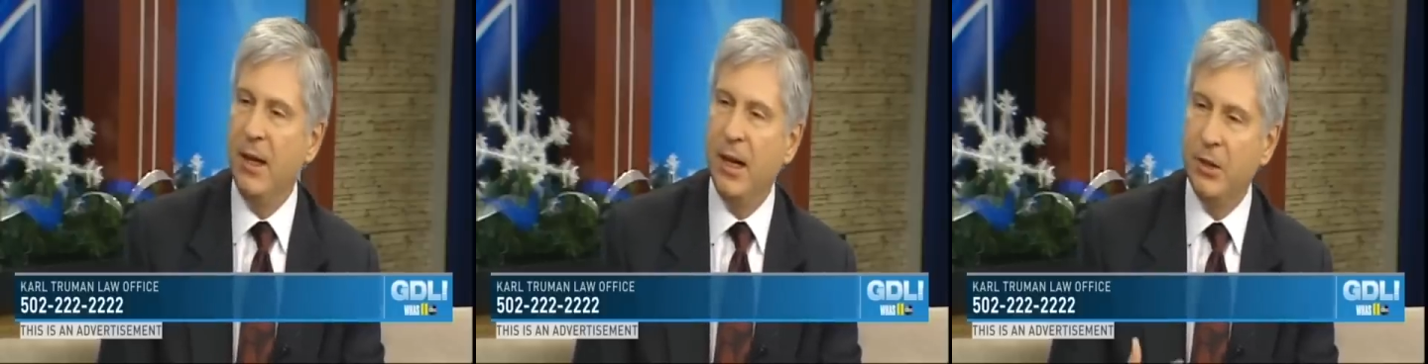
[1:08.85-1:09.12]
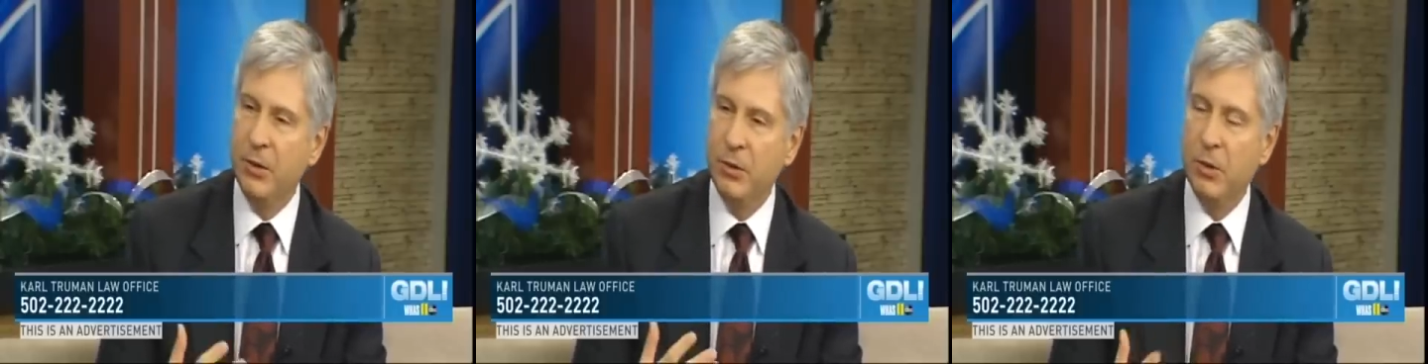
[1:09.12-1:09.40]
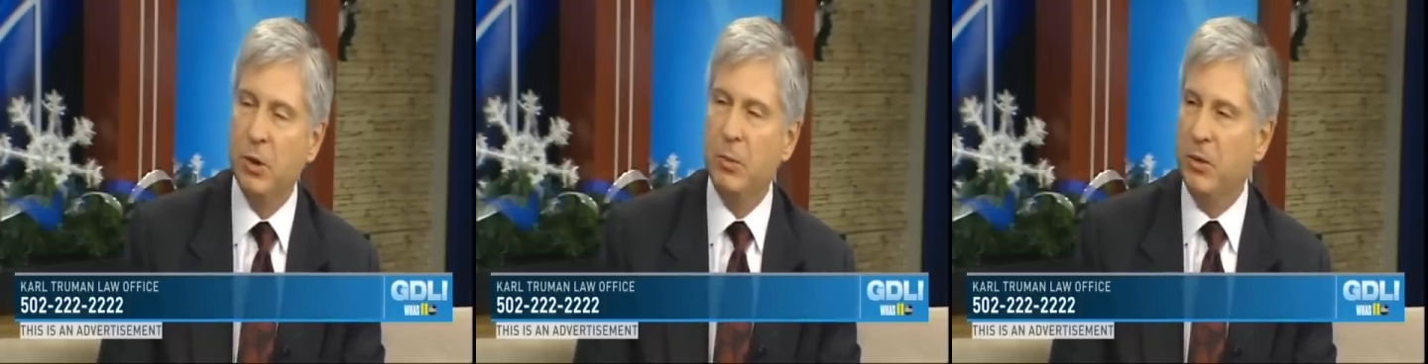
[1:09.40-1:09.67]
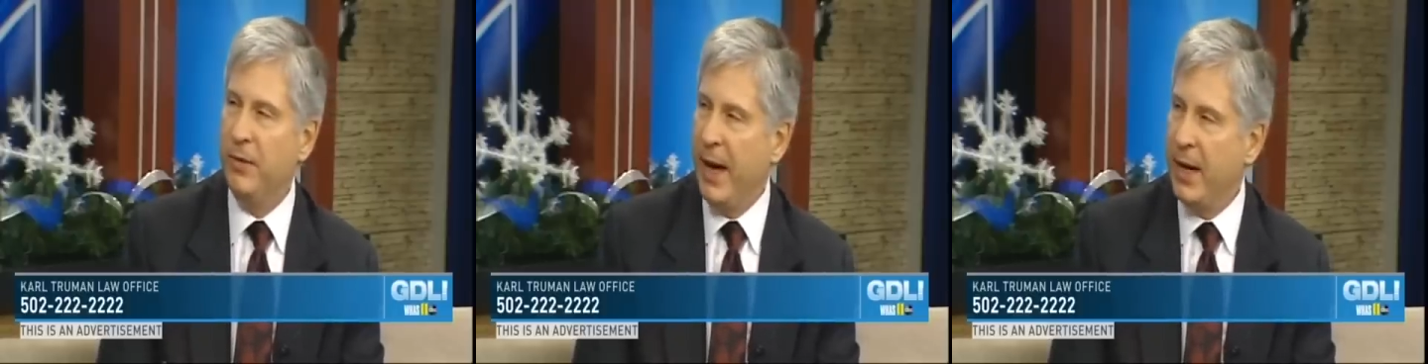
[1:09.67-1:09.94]

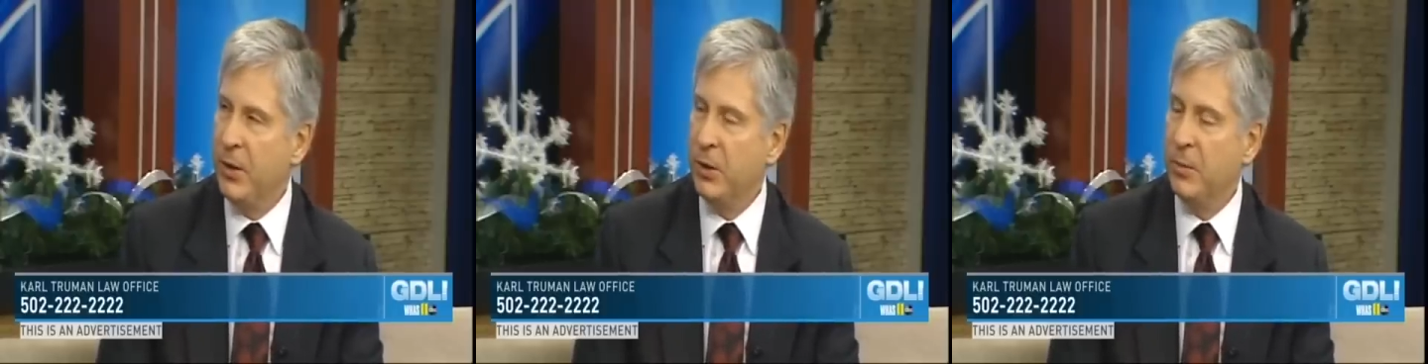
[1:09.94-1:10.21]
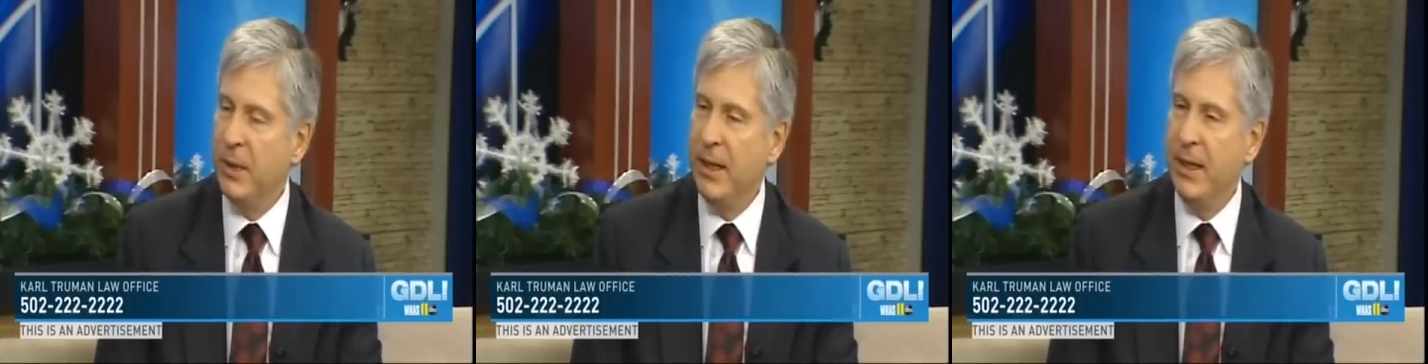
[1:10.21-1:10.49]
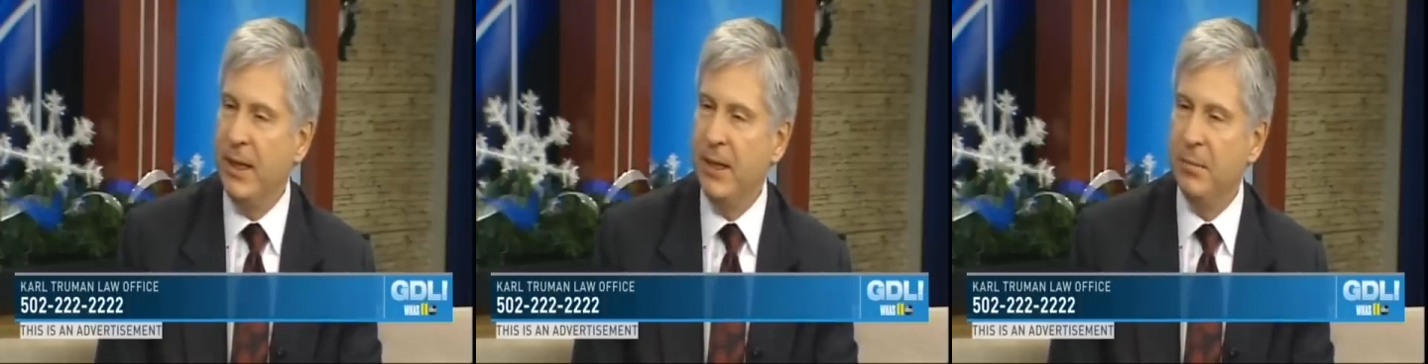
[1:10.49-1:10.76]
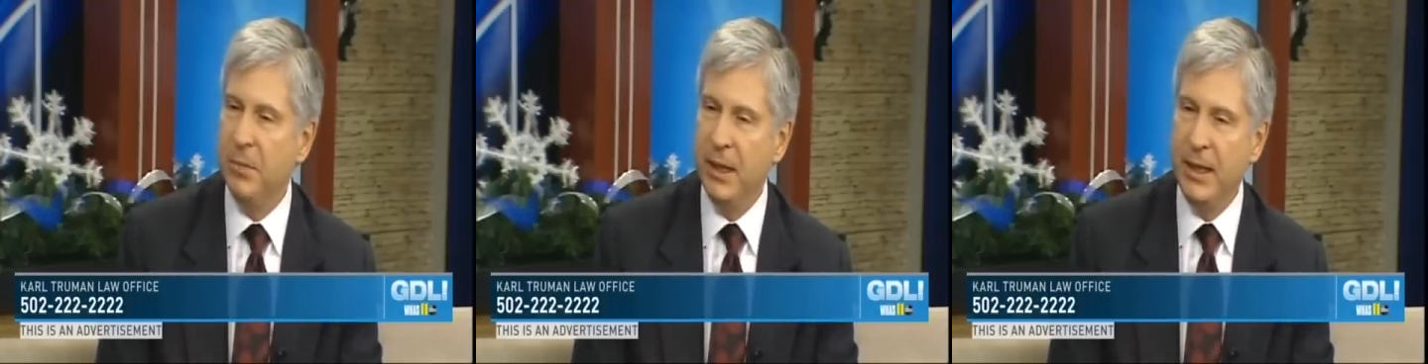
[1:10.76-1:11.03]
uncontrollable vaginal
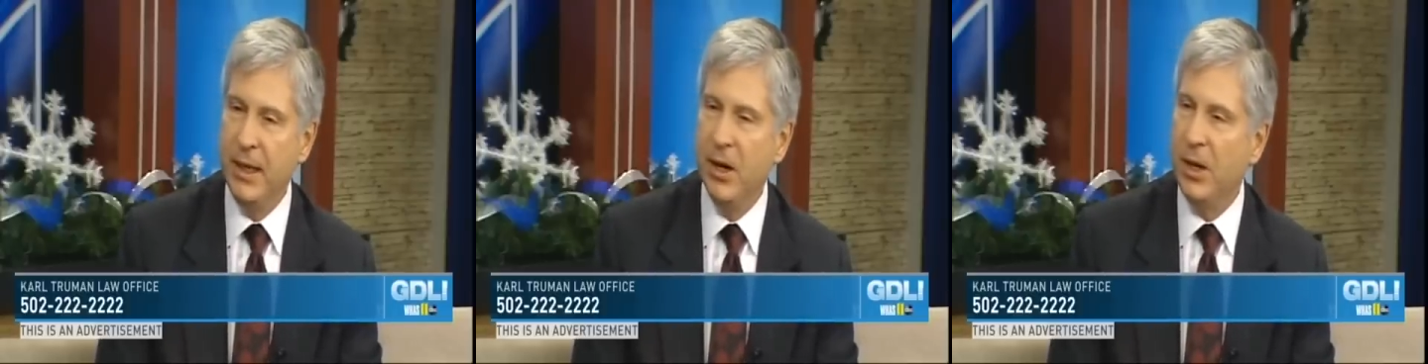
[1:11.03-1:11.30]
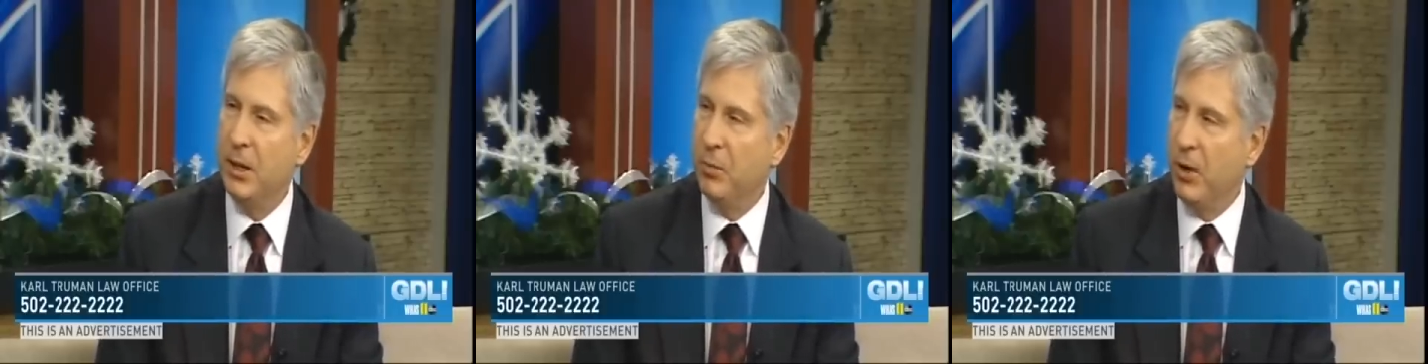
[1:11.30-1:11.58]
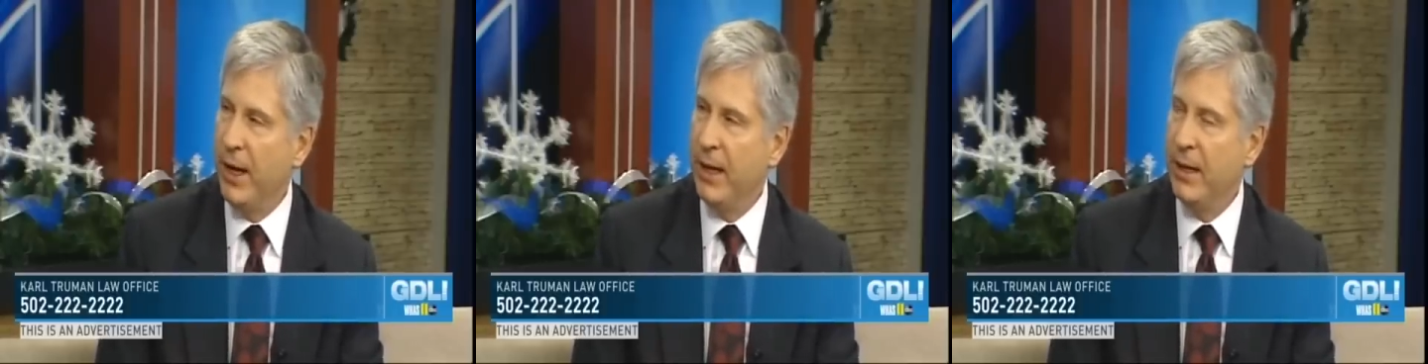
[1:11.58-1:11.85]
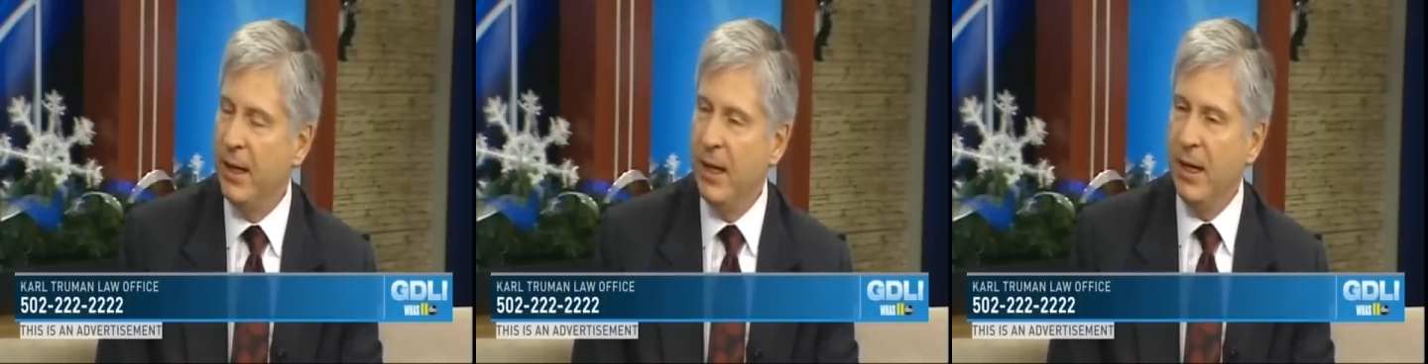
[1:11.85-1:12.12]
bleeding, bleeding on the brain,